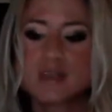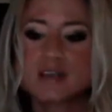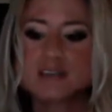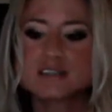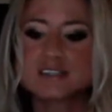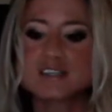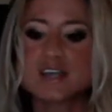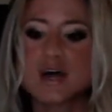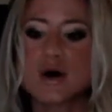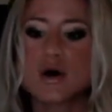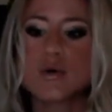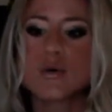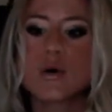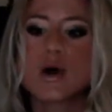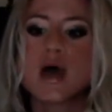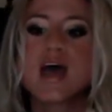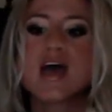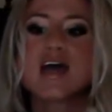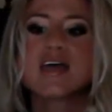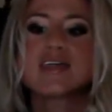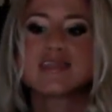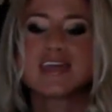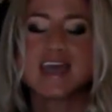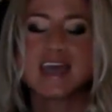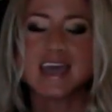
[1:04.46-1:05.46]
so
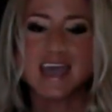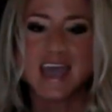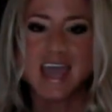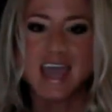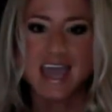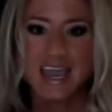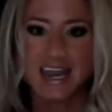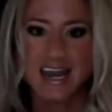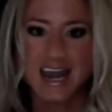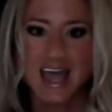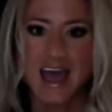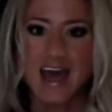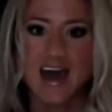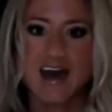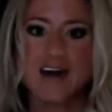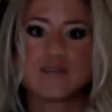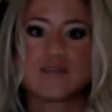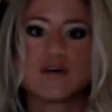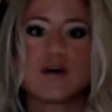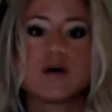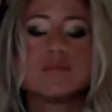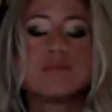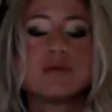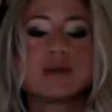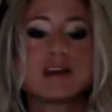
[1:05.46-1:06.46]
they can
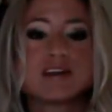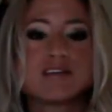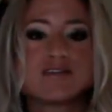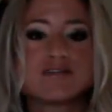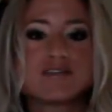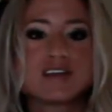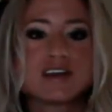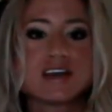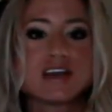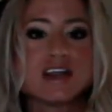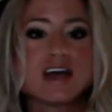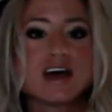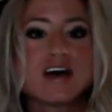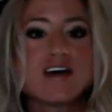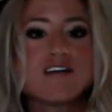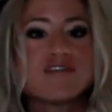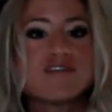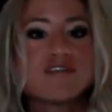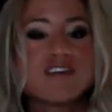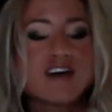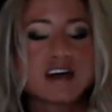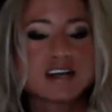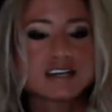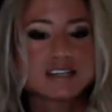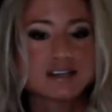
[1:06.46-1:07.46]
have a bit of an
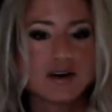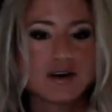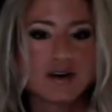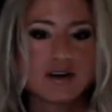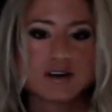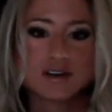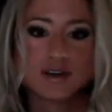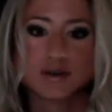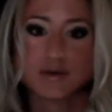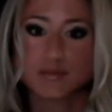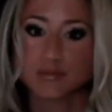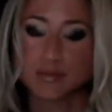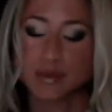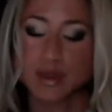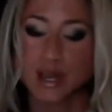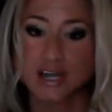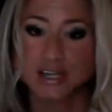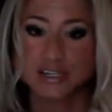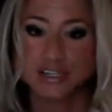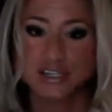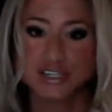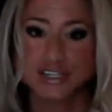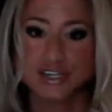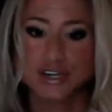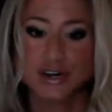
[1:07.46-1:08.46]
effect on your
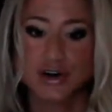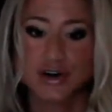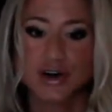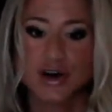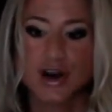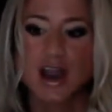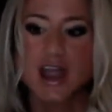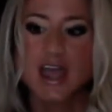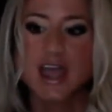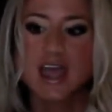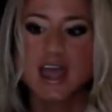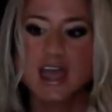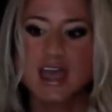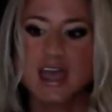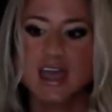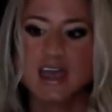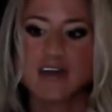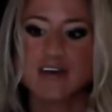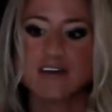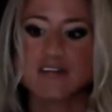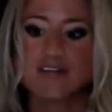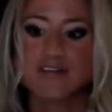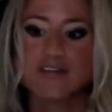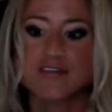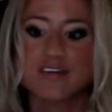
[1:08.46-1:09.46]
blood sugar
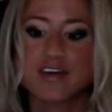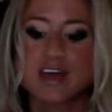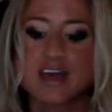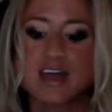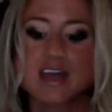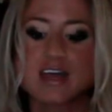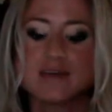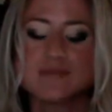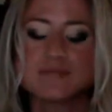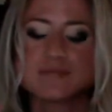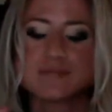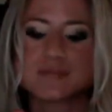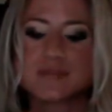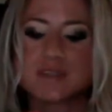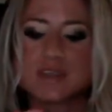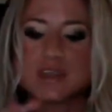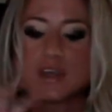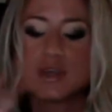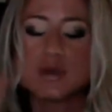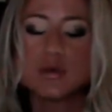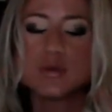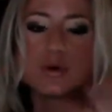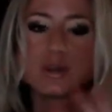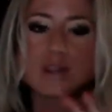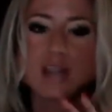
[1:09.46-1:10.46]
if
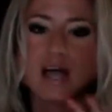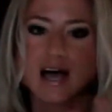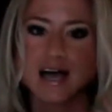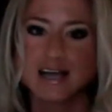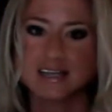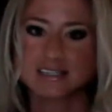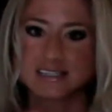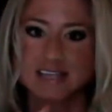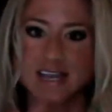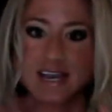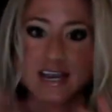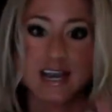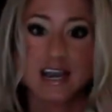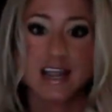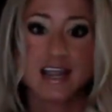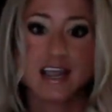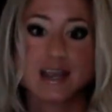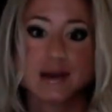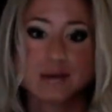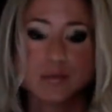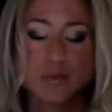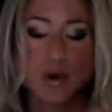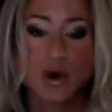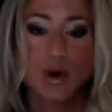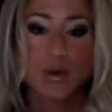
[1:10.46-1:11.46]
utilized at an
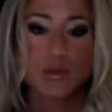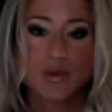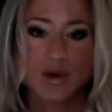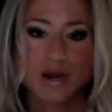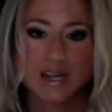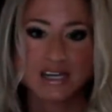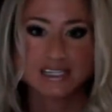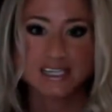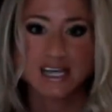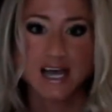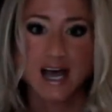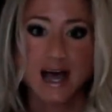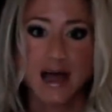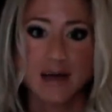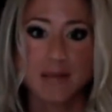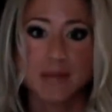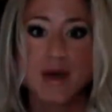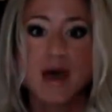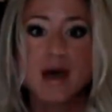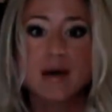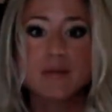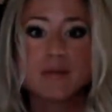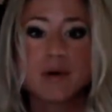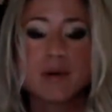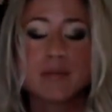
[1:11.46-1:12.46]
inappropriate time.
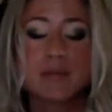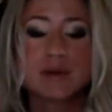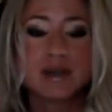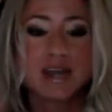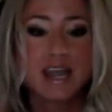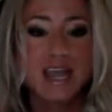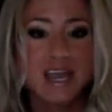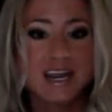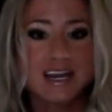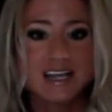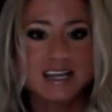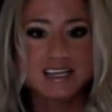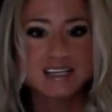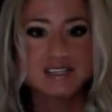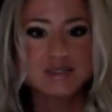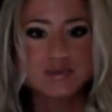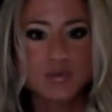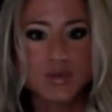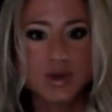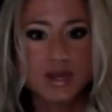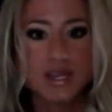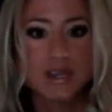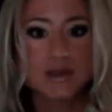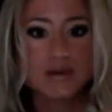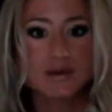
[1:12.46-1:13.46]
But bananas,
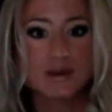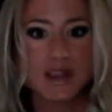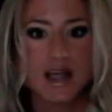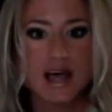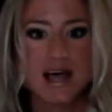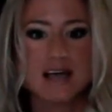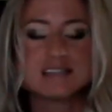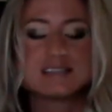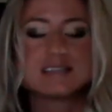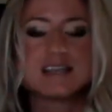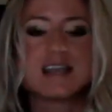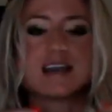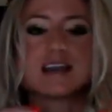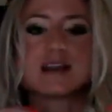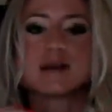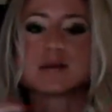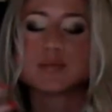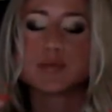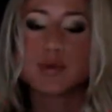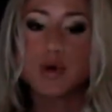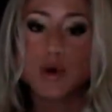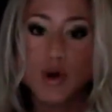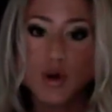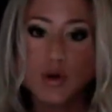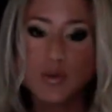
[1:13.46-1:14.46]
when utilized at an
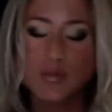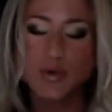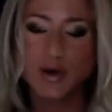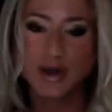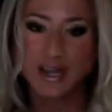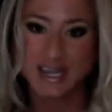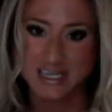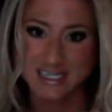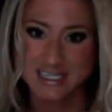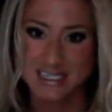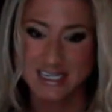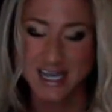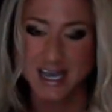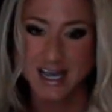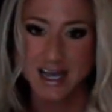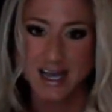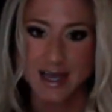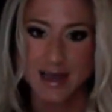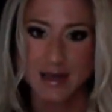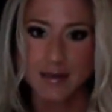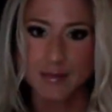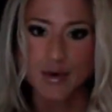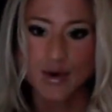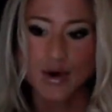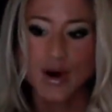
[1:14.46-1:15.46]
appropriate
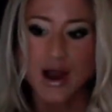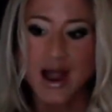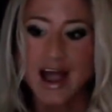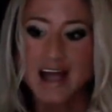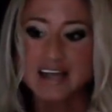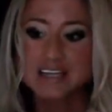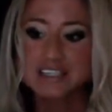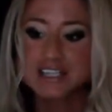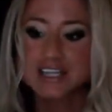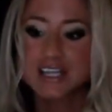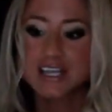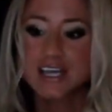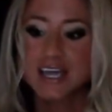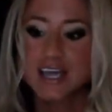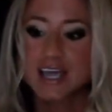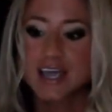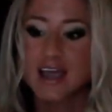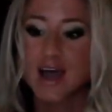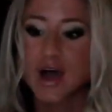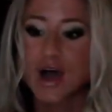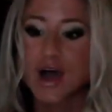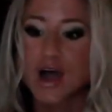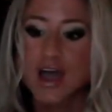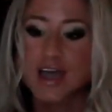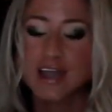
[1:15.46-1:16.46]
time, are actually
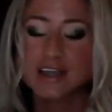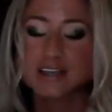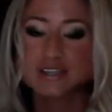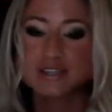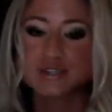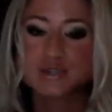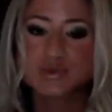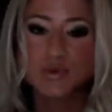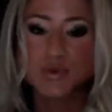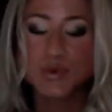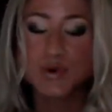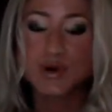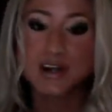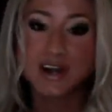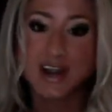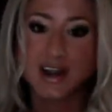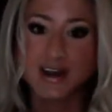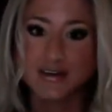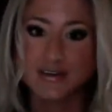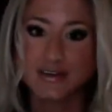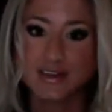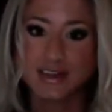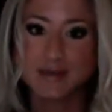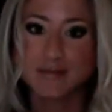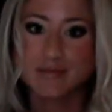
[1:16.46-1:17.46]

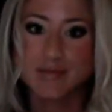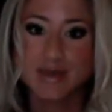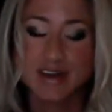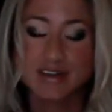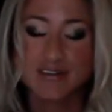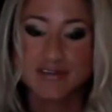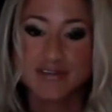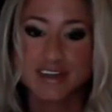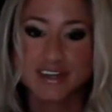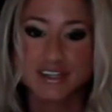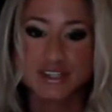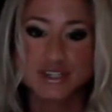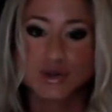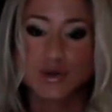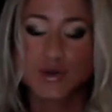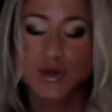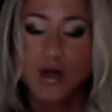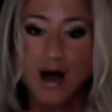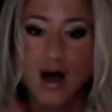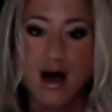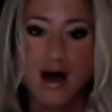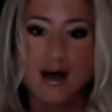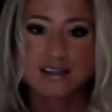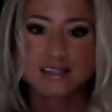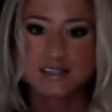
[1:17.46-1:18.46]
extraordinarily beneficial,
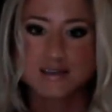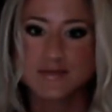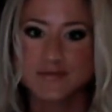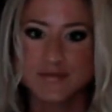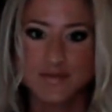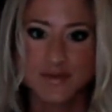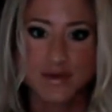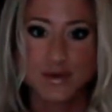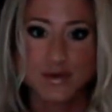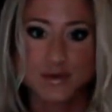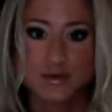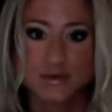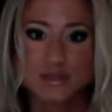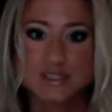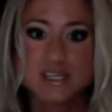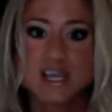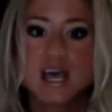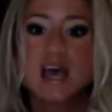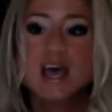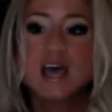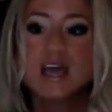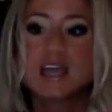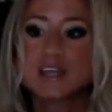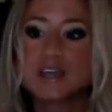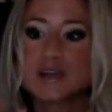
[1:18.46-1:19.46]
awesome foods.
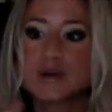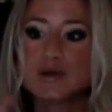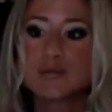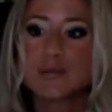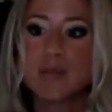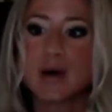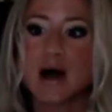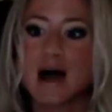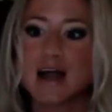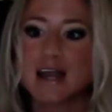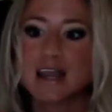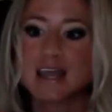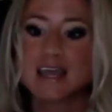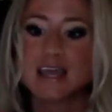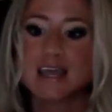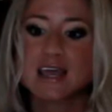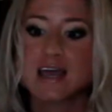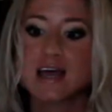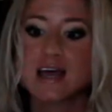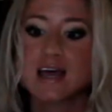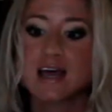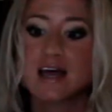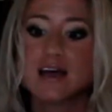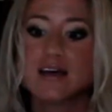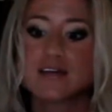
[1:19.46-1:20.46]
Your body,
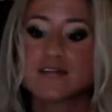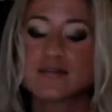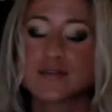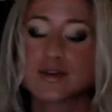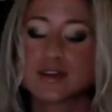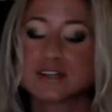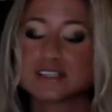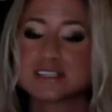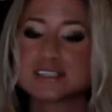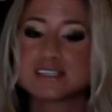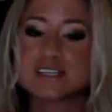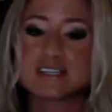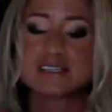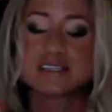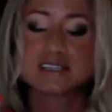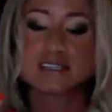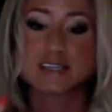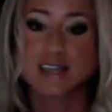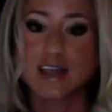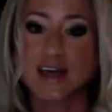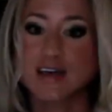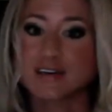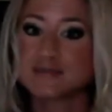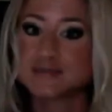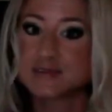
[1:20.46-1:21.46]
for instance,
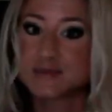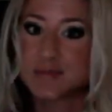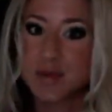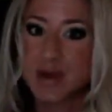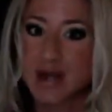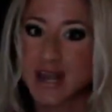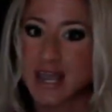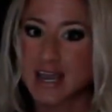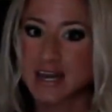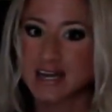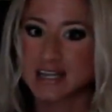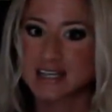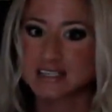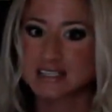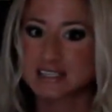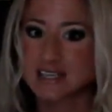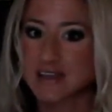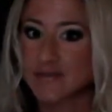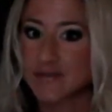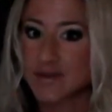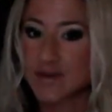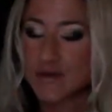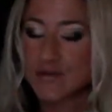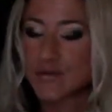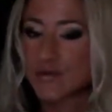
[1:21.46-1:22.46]
loves bananas
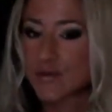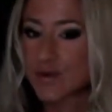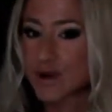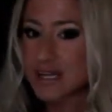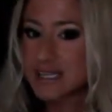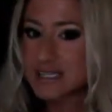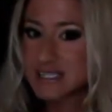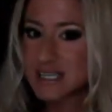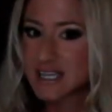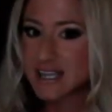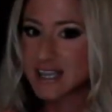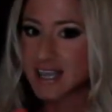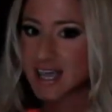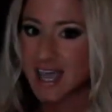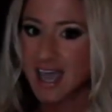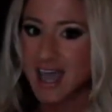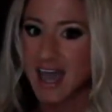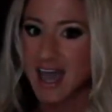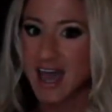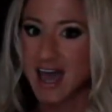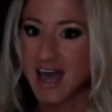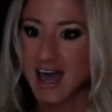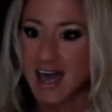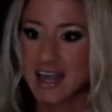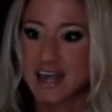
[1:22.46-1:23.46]
if you've recently
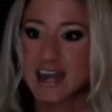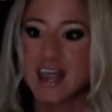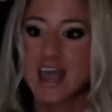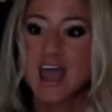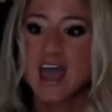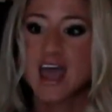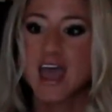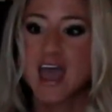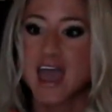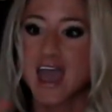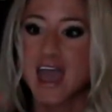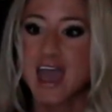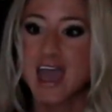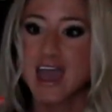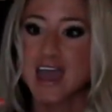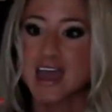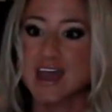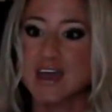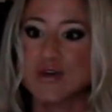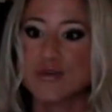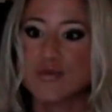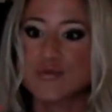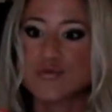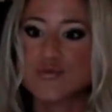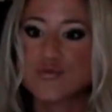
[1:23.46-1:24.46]
had
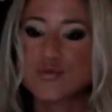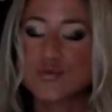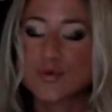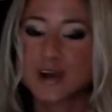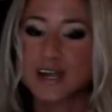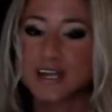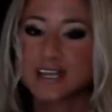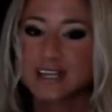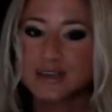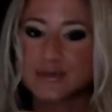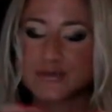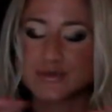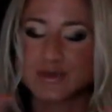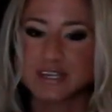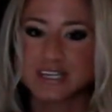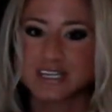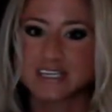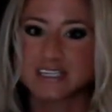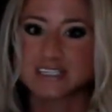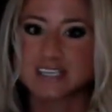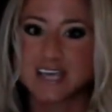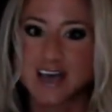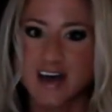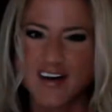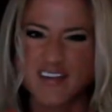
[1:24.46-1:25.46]
a
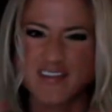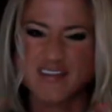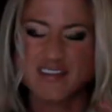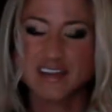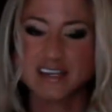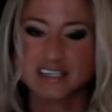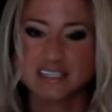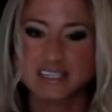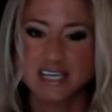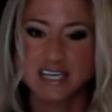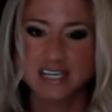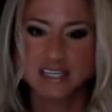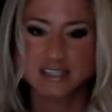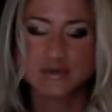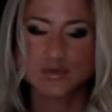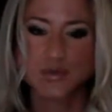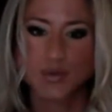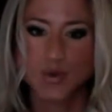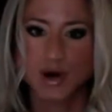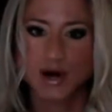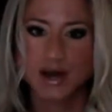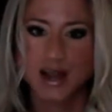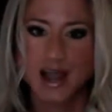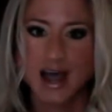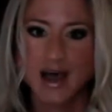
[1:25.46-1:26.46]
really tough, intense
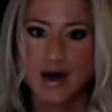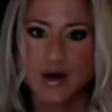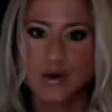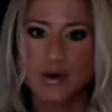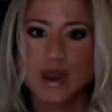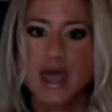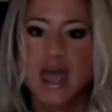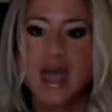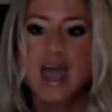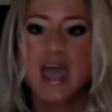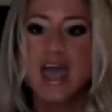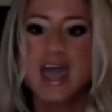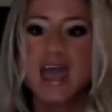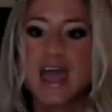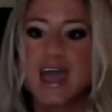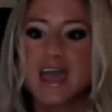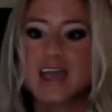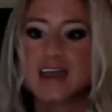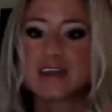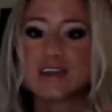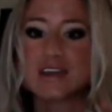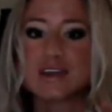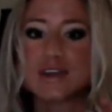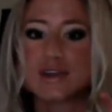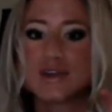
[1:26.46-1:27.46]
workout,
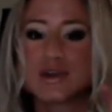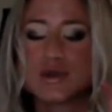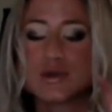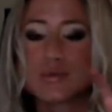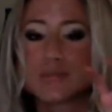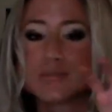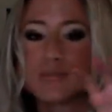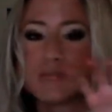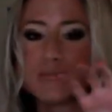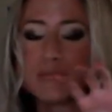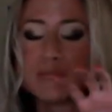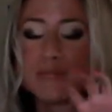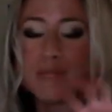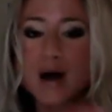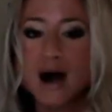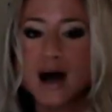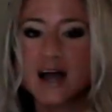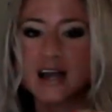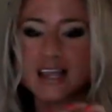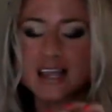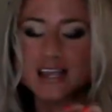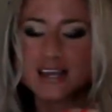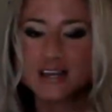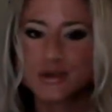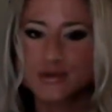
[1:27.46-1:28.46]
and your
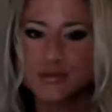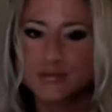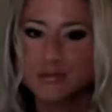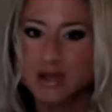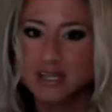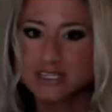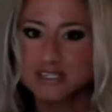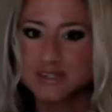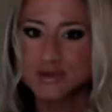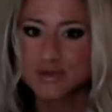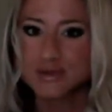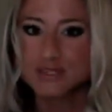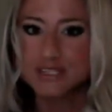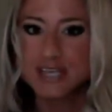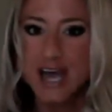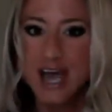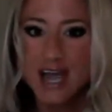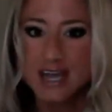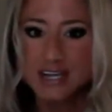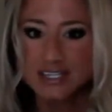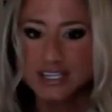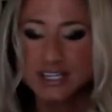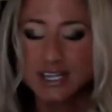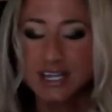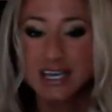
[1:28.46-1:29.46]
body and your muscles
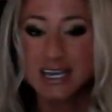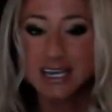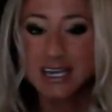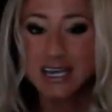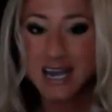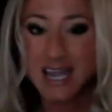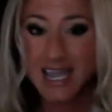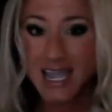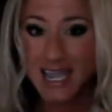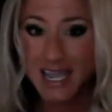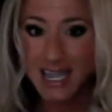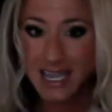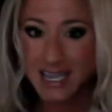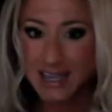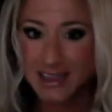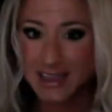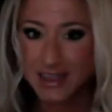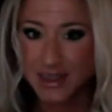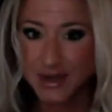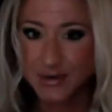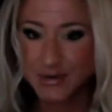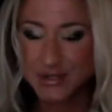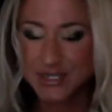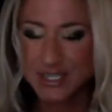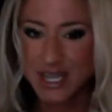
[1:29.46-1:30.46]
actually need
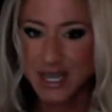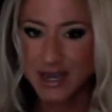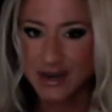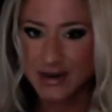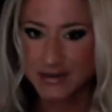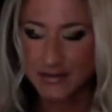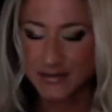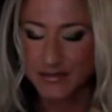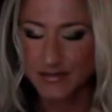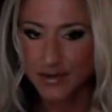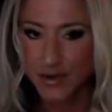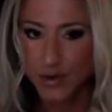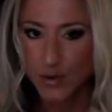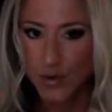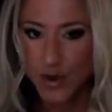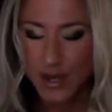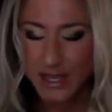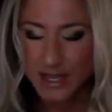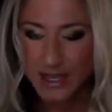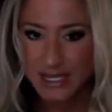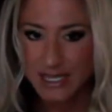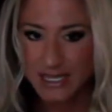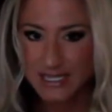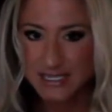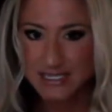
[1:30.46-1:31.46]
those kind of
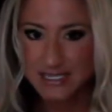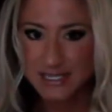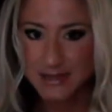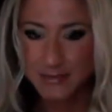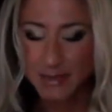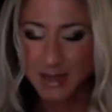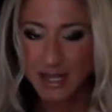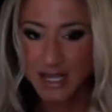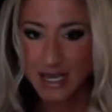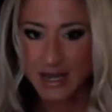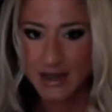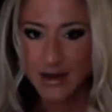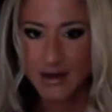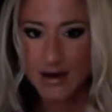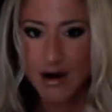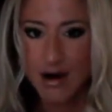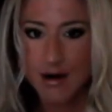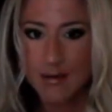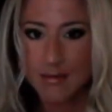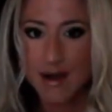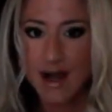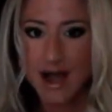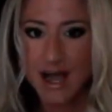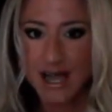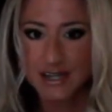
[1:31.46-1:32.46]
quickly assimilating
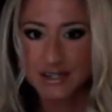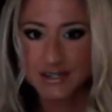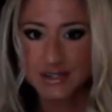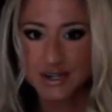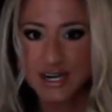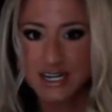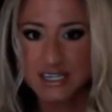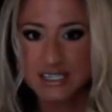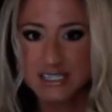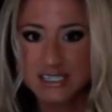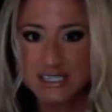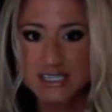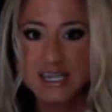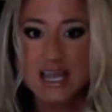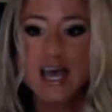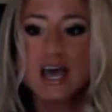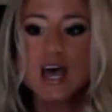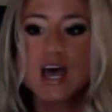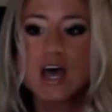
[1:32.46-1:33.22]
carbohydrates